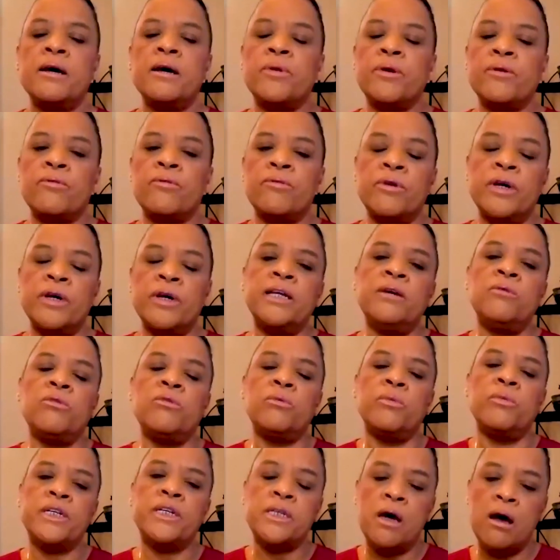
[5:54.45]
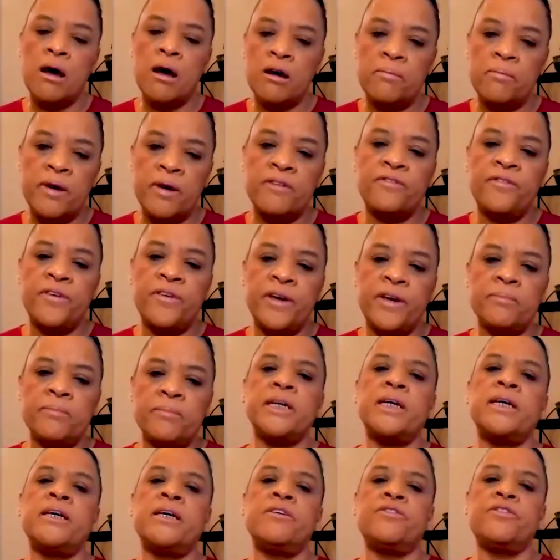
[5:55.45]
But really, when we talk about
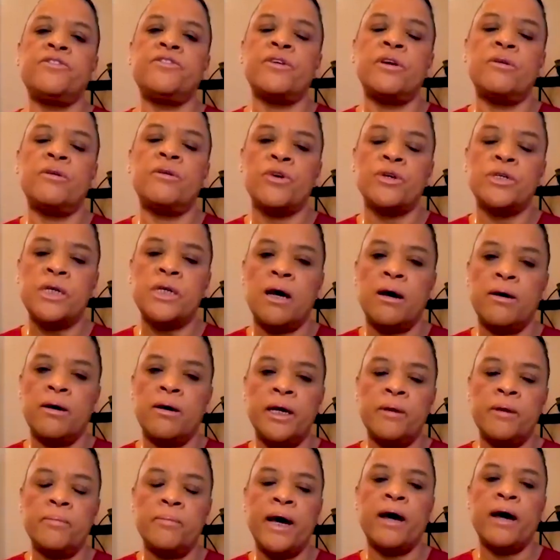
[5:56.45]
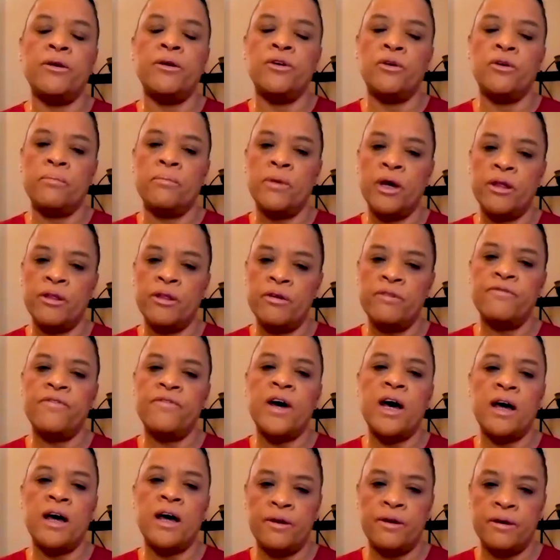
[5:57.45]
family history, we're talking about your mother and
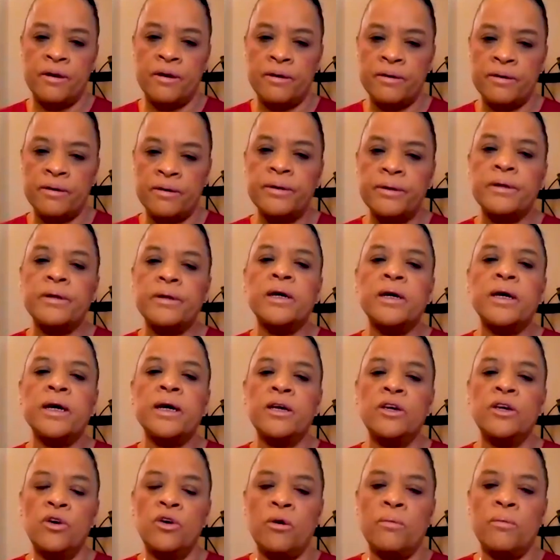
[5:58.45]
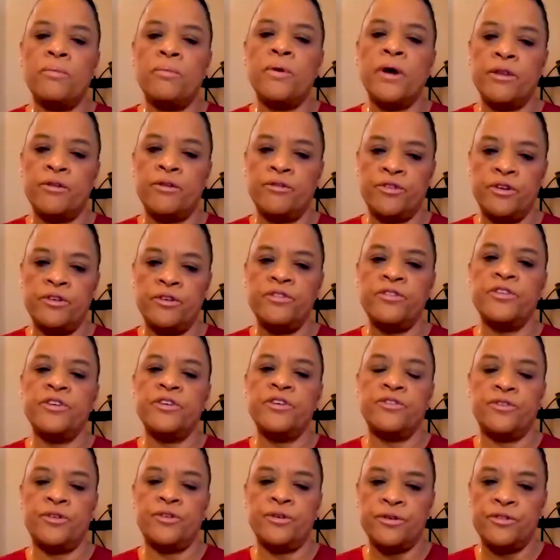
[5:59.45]
father, your brothers and
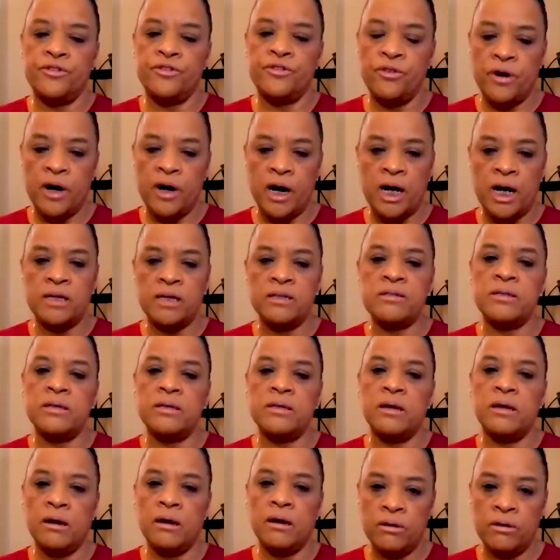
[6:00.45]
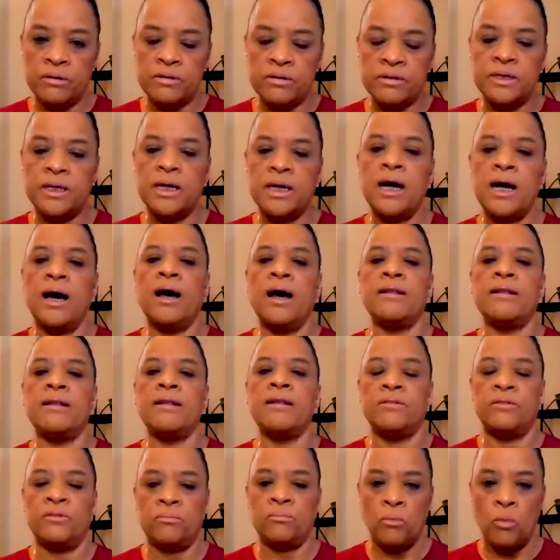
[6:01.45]
sisters, your aunts and uncles,
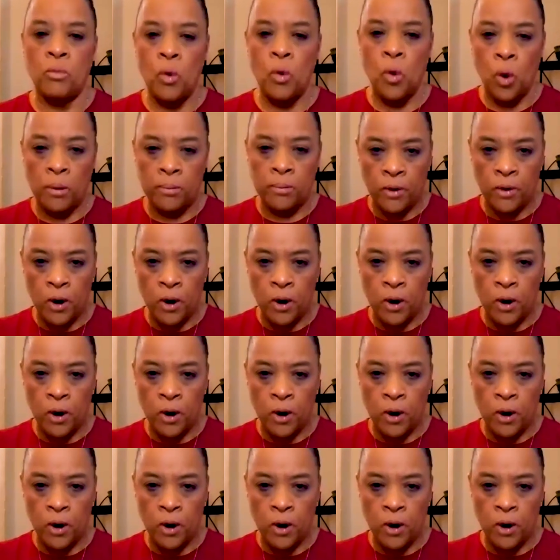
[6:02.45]
not more